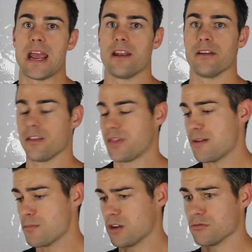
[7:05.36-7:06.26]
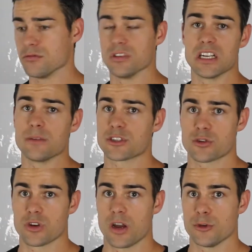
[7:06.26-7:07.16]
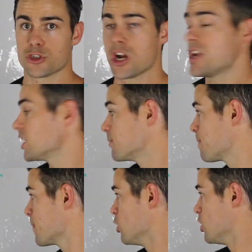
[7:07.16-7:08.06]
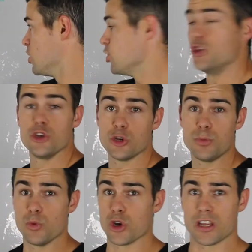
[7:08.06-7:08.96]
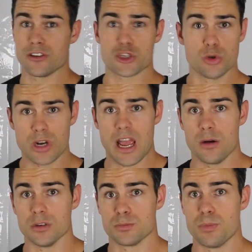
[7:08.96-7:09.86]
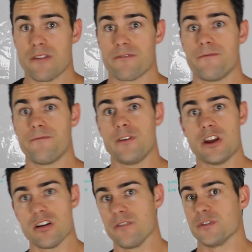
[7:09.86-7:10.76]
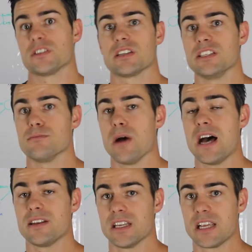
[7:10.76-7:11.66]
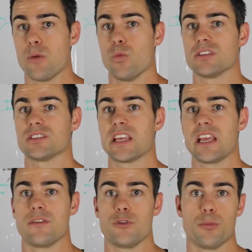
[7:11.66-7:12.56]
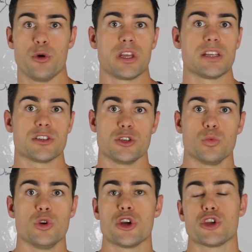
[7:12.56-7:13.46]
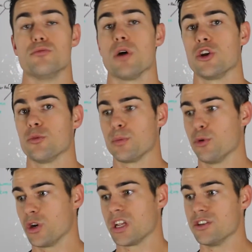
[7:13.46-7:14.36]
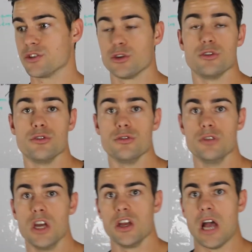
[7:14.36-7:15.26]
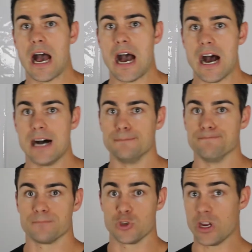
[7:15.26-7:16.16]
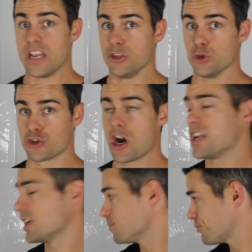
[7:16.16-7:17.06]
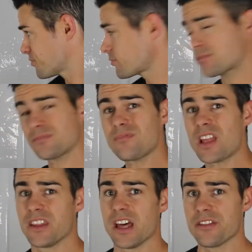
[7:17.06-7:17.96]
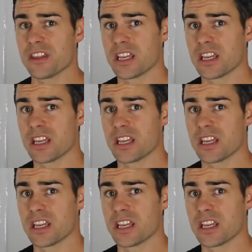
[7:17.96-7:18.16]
and that might really be screwing up your training. You could be working short hours, but very physically demanding, and once again, if you're putting into your work, you might not be putting into your training. The other